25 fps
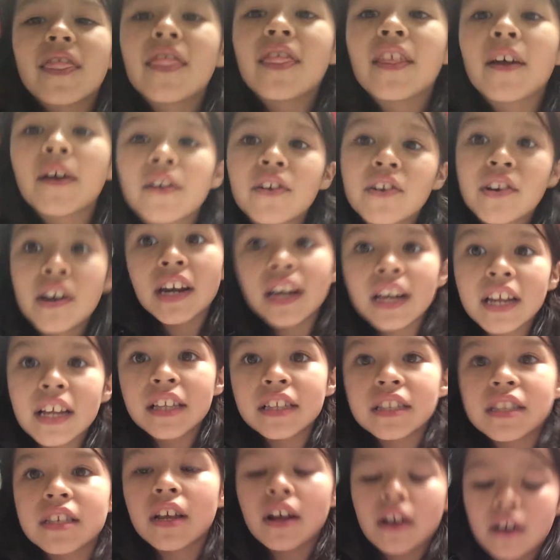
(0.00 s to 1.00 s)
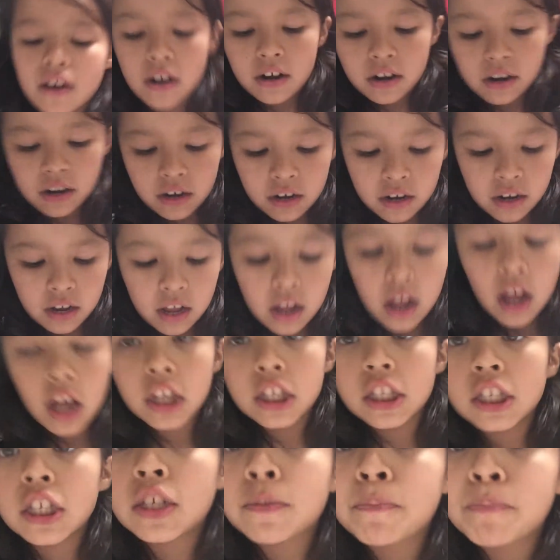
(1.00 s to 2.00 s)
the ingredients are
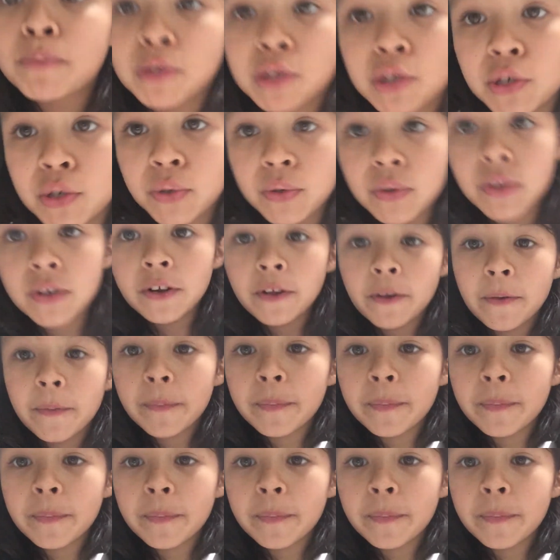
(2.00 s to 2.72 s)
a spoon